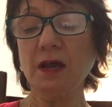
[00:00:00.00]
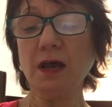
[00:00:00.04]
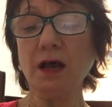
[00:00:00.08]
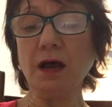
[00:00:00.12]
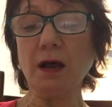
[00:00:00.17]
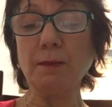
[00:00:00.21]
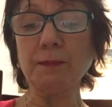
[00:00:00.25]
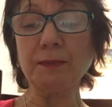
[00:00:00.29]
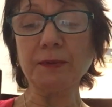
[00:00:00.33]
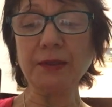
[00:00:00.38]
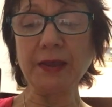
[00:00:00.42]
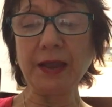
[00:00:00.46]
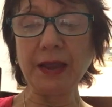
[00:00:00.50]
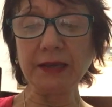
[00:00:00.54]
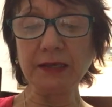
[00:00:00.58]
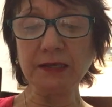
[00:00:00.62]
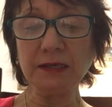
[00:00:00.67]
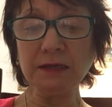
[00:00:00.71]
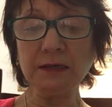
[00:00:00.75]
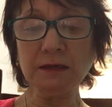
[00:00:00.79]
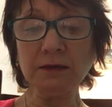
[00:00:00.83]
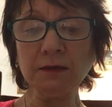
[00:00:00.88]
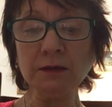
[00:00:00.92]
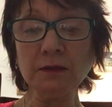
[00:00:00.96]
A black
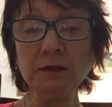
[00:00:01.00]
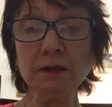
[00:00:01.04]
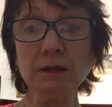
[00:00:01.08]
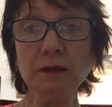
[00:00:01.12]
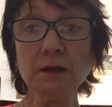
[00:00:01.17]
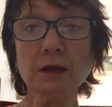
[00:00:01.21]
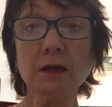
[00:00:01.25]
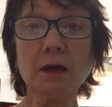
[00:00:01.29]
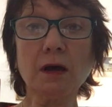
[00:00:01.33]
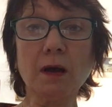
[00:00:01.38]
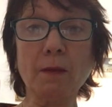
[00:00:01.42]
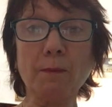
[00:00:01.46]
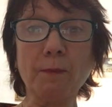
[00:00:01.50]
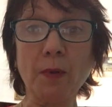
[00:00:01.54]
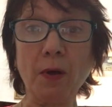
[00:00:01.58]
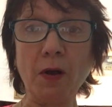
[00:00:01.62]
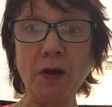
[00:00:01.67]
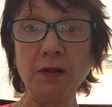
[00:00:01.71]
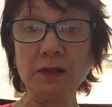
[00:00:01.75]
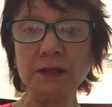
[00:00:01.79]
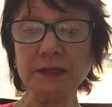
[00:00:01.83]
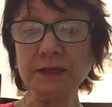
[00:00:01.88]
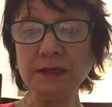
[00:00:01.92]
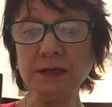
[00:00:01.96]
eagle, a
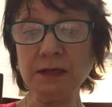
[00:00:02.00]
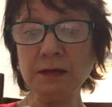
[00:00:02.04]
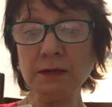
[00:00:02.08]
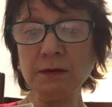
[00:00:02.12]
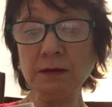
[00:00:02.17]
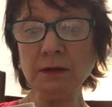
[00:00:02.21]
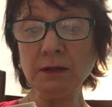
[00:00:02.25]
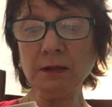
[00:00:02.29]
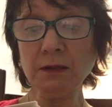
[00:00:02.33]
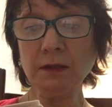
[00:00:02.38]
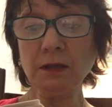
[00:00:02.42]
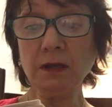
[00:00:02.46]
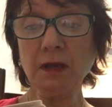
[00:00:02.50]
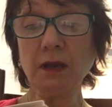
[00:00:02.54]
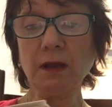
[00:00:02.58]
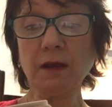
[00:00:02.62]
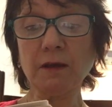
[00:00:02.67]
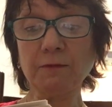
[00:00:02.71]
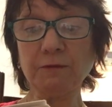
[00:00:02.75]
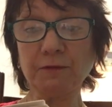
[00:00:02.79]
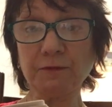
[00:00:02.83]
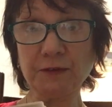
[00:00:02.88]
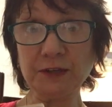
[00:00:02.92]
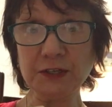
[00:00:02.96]
bald eagle,
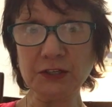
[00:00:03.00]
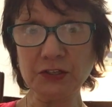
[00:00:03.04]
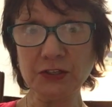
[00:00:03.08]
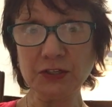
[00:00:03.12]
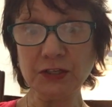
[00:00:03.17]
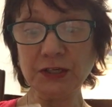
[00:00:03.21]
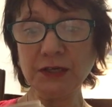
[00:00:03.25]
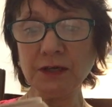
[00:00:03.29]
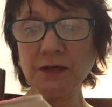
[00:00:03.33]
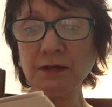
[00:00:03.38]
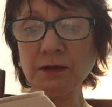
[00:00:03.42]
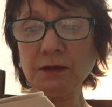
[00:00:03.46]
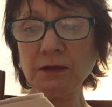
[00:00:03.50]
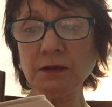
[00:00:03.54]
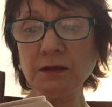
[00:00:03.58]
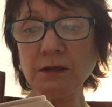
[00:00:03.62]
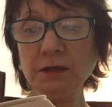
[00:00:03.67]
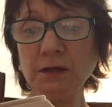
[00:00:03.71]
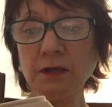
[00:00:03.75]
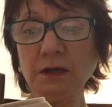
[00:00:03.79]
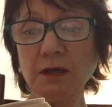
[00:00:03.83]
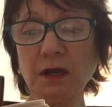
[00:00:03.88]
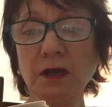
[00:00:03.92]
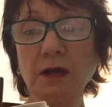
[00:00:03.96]
a fish eagle,
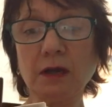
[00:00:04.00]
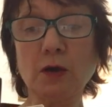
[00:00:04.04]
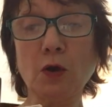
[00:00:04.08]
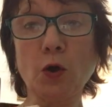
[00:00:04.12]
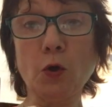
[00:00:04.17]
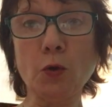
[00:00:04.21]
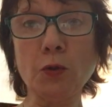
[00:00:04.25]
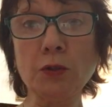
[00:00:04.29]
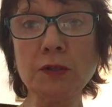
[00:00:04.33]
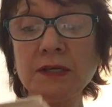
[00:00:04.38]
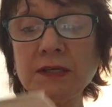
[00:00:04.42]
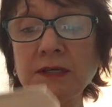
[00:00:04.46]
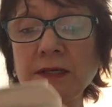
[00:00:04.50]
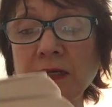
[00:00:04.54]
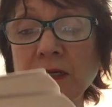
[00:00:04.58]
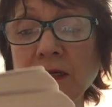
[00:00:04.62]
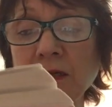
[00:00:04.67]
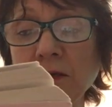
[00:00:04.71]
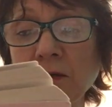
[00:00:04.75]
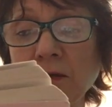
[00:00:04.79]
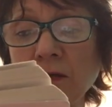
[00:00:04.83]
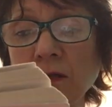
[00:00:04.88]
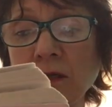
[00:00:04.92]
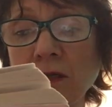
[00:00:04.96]
a golden
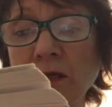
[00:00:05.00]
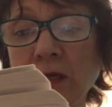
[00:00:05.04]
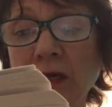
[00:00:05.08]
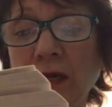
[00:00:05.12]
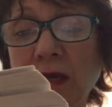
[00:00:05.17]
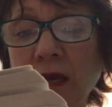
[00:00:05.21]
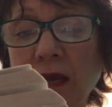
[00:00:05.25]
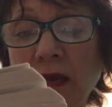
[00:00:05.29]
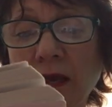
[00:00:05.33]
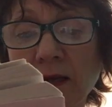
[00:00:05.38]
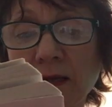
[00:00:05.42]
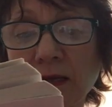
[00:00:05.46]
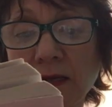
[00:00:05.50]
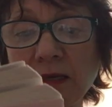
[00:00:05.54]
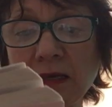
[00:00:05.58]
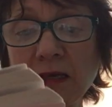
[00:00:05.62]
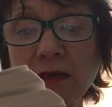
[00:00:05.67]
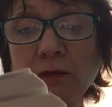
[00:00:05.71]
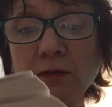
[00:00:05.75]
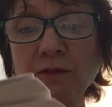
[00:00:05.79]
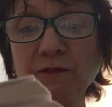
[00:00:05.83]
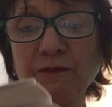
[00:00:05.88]
eagle, an eagle